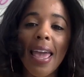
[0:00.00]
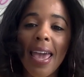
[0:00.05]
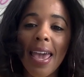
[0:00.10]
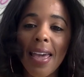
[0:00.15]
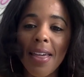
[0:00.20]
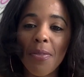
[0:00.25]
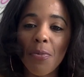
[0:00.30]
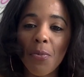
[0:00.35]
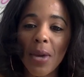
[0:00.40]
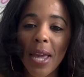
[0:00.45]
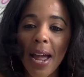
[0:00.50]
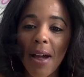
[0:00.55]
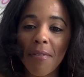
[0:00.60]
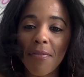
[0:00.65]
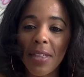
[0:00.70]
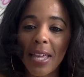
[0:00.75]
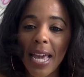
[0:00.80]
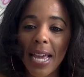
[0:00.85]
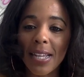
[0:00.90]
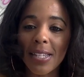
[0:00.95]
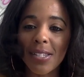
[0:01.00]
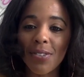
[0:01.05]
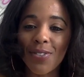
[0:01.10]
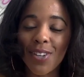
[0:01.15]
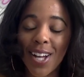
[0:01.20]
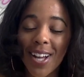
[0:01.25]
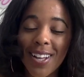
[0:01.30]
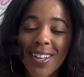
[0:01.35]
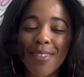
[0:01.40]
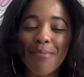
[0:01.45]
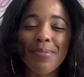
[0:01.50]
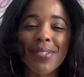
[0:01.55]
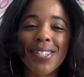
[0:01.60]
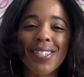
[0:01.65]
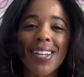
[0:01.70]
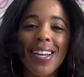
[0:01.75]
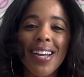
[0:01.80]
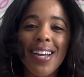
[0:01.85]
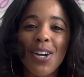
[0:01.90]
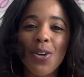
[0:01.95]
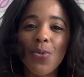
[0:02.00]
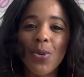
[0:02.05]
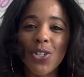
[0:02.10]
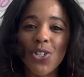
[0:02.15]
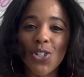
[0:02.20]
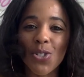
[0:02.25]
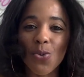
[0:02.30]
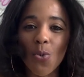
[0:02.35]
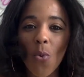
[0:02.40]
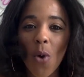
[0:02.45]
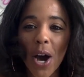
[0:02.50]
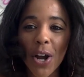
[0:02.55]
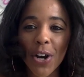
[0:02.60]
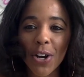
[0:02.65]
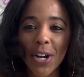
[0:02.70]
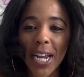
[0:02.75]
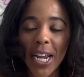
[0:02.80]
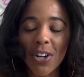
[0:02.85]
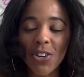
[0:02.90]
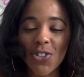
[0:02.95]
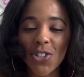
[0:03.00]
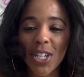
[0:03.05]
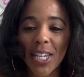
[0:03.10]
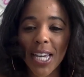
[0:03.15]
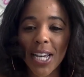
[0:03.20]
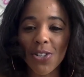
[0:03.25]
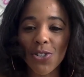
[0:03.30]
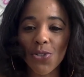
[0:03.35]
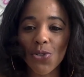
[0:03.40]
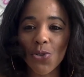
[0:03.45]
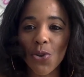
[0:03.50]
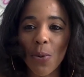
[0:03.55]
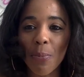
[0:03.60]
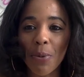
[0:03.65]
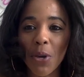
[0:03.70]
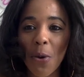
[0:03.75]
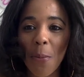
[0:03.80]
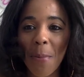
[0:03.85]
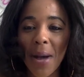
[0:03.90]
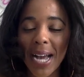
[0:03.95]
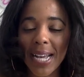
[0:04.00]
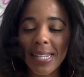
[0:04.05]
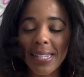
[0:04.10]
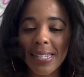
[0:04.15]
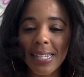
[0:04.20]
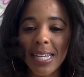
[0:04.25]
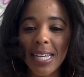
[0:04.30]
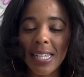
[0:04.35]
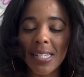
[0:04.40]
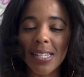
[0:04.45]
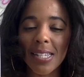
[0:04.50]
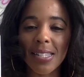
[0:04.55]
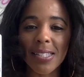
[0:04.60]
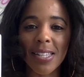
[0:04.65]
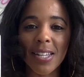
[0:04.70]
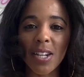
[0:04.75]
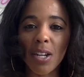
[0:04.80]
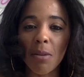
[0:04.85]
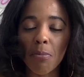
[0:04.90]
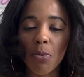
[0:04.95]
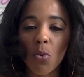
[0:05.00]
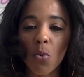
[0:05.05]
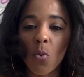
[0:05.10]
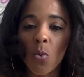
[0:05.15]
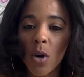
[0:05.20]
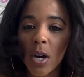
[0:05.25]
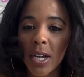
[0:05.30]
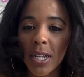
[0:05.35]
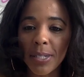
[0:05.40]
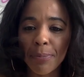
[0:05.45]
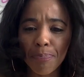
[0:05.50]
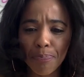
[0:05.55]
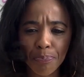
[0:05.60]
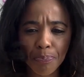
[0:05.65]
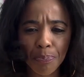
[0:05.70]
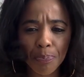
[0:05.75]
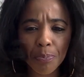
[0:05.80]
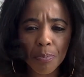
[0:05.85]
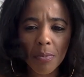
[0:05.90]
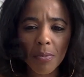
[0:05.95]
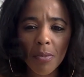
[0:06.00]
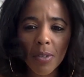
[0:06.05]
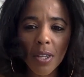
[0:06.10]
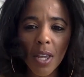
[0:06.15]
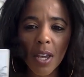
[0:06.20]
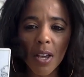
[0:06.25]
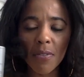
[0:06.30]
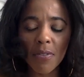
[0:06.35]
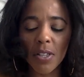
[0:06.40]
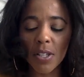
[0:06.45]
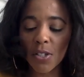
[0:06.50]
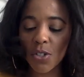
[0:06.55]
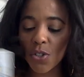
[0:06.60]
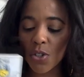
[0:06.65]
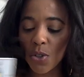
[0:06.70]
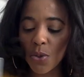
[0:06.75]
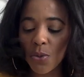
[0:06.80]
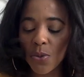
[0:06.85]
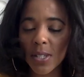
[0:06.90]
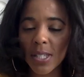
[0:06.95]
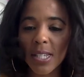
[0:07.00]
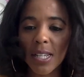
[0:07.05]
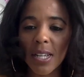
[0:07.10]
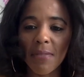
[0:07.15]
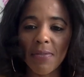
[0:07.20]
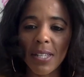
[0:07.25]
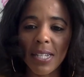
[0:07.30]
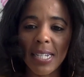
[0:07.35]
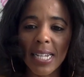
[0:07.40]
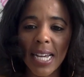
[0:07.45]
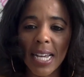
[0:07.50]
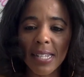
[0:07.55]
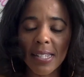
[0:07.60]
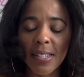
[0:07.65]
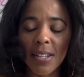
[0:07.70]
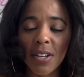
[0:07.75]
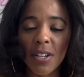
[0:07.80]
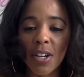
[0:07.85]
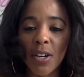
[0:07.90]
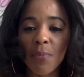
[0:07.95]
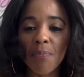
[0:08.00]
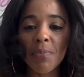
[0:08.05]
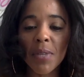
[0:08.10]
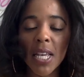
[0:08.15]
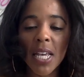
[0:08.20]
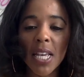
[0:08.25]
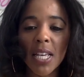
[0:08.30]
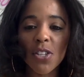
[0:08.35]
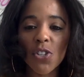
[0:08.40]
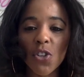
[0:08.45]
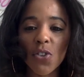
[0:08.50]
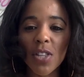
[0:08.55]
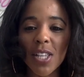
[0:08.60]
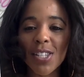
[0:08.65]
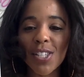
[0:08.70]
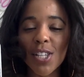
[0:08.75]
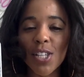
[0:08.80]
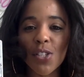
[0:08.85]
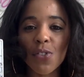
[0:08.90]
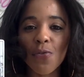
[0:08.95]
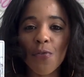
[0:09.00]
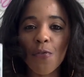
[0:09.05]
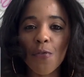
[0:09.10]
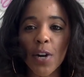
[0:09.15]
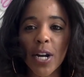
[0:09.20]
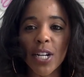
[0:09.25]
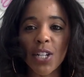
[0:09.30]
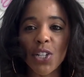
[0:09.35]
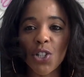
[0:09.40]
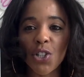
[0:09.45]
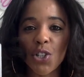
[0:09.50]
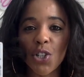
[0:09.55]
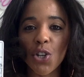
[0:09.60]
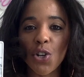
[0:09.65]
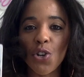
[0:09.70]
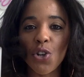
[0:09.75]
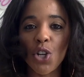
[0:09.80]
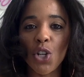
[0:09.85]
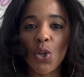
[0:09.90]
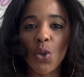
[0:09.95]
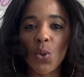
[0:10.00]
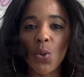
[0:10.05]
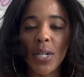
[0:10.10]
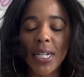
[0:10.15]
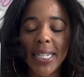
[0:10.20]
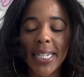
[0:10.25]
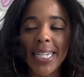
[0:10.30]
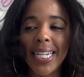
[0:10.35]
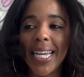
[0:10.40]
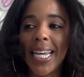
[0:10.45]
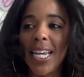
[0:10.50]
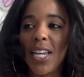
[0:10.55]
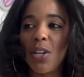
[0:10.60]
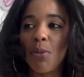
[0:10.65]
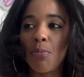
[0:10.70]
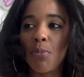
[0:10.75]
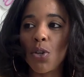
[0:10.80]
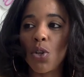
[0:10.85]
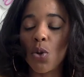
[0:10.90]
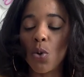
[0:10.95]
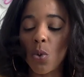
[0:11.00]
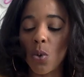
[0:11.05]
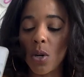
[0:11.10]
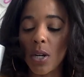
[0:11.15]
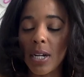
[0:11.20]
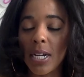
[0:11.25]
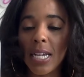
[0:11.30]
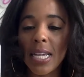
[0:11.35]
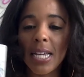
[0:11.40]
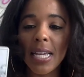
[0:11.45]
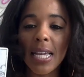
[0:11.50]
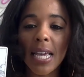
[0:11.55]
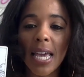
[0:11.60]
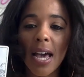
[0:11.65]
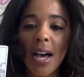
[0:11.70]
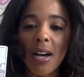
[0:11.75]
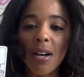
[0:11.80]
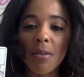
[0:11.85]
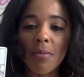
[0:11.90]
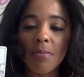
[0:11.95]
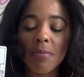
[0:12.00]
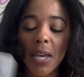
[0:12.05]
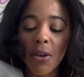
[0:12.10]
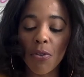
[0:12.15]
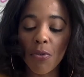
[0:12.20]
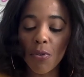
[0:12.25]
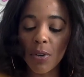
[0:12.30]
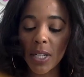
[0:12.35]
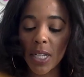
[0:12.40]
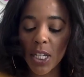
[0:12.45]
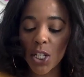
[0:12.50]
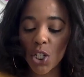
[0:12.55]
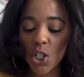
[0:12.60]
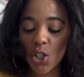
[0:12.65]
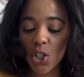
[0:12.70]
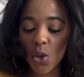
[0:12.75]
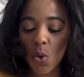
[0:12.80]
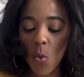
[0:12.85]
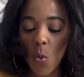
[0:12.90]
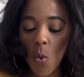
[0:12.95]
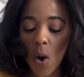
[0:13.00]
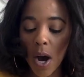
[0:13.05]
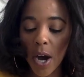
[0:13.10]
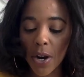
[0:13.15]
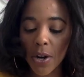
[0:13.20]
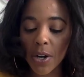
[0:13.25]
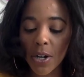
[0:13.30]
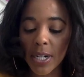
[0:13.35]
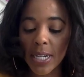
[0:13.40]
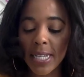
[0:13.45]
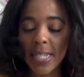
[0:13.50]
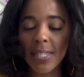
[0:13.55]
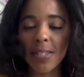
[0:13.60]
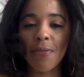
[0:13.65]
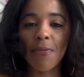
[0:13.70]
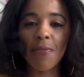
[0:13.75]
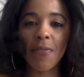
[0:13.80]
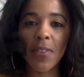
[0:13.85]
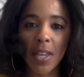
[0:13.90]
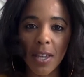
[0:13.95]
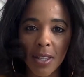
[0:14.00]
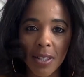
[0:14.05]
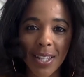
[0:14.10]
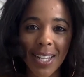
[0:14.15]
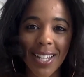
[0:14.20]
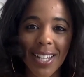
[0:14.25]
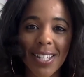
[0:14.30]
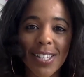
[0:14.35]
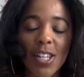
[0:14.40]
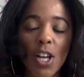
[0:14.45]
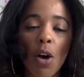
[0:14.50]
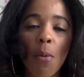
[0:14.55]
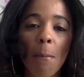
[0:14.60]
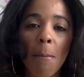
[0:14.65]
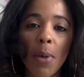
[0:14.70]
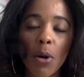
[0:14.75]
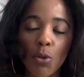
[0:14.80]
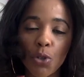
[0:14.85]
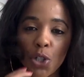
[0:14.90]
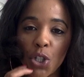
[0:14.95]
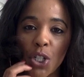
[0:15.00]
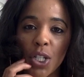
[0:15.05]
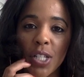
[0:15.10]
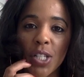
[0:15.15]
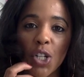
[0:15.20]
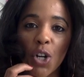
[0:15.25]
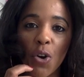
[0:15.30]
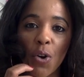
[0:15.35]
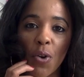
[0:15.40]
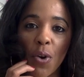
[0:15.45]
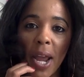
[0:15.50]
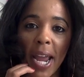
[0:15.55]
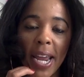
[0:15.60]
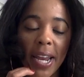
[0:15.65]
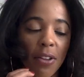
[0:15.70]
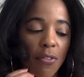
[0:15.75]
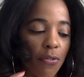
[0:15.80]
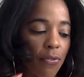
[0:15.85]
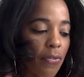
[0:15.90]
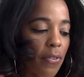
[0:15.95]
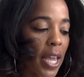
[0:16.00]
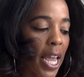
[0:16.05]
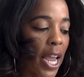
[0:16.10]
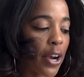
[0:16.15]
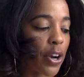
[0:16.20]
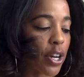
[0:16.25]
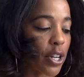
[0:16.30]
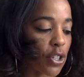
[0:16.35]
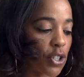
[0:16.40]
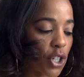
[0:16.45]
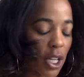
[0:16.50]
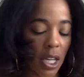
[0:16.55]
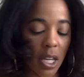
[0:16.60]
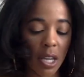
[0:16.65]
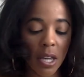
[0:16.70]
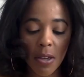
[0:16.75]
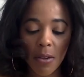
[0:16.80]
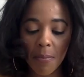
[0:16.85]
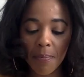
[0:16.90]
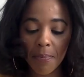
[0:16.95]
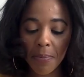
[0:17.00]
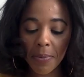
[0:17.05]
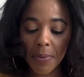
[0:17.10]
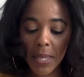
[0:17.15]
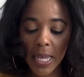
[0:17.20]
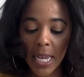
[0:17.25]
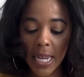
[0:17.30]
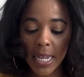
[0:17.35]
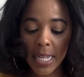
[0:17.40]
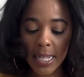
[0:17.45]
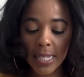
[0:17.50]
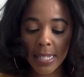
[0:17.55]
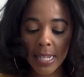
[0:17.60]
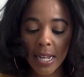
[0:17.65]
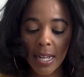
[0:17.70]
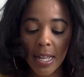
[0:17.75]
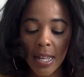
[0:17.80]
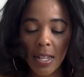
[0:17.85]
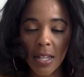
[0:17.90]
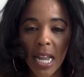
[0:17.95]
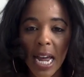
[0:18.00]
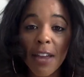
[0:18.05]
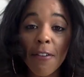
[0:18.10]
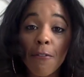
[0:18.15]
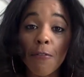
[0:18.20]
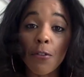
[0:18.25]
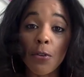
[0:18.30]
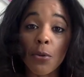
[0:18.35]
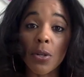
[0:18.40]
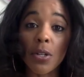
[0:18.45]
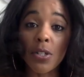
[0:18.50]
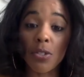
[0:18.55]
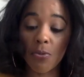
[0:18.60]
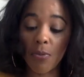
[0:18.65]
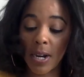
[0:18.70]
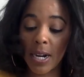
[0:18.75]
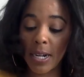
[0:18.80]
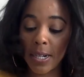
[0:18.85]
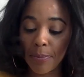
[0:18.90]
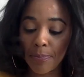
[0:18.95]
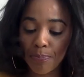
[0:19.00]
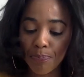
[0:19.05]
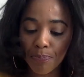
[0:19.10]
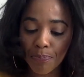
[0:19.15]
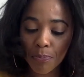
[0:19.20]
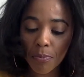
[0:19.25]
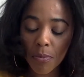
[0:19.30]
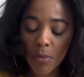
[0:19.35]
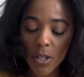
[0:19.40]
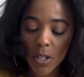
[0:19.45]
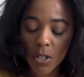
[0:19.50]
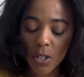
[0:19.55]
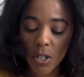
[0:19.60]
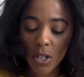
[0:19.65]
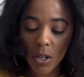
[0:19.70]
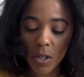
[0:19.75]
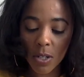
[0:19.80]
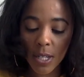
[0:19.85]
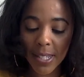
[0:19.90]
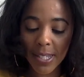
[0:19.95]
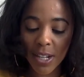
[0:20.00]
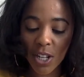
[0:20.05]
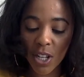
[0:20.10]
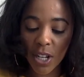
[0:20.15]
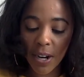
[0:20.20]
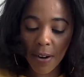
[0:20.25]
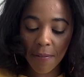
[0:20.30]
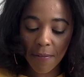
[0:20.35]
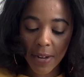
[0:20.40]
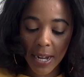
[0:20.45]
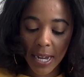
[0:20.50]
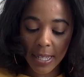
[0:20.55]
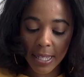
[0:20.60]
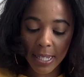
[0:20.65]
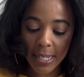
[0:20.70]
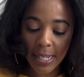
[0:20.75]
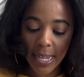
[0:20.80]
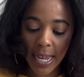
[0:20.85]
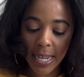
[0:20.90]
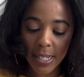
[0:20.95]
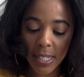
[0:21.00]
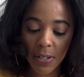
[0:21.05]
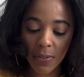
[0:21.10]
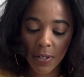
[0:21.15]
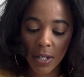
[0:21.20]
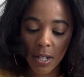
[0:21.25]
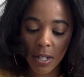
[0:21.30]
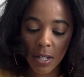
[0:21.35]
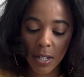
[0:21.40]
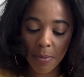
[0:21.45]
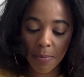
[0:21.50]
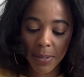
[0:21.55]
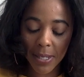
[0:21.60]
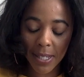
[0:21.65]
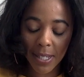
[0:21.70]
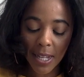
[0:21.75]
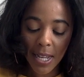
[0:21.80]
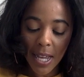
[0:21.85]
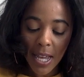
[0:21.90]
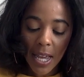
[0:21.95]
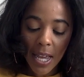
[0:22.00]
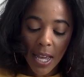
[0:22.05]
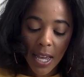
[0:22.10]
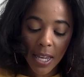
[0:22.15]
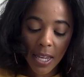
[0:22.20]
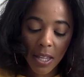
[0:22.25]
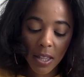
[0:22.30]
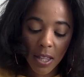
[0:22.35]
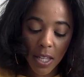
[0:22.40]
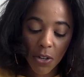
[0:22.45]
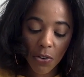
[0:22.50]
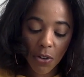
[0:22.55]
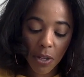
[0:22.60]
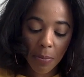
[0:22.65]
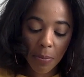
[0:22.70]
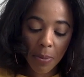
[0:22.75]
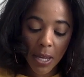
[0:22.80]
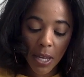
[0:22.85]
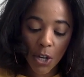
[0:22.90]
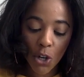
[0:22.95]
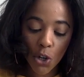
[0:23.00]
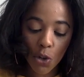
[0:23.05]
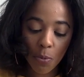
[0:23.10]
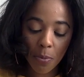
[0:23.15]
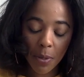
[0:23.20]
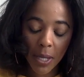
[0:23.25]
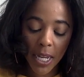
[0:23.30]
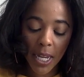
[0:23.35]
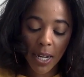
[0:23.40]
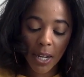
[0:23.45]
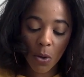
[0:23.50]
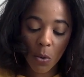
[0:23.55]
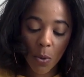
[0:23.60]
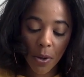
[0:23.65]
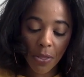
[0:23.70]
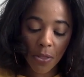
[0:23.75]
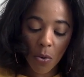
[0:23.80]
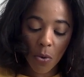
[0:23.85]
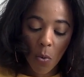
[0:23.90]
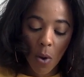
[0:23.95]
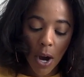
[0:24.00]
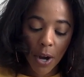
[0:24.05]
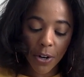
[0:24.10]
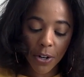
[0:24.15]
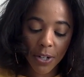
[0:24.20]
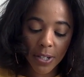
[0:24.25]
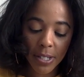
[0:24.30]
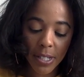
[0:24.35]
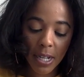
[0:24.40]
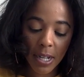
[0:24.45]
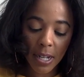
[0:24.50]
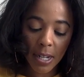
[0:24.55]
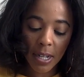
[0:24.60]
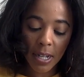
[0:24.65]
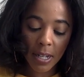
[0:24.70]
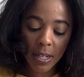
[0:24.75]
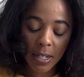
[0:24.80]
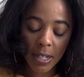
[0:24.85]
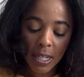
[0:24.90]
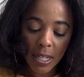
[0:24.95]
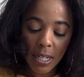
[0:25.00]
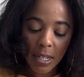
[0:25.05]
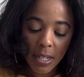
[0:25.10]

And we have the Ace of Cups, which is water, energy, Cancer, Scorpio, Pisces. It's the number one of the suits, of the decks, you know. So this is fresh, new, clean, pure. In relation to water, it's feelings, emotions, creative energy. It is a life force, right? So let's clarify this Ace of Cups. It could literally be a new beginning with a water sign.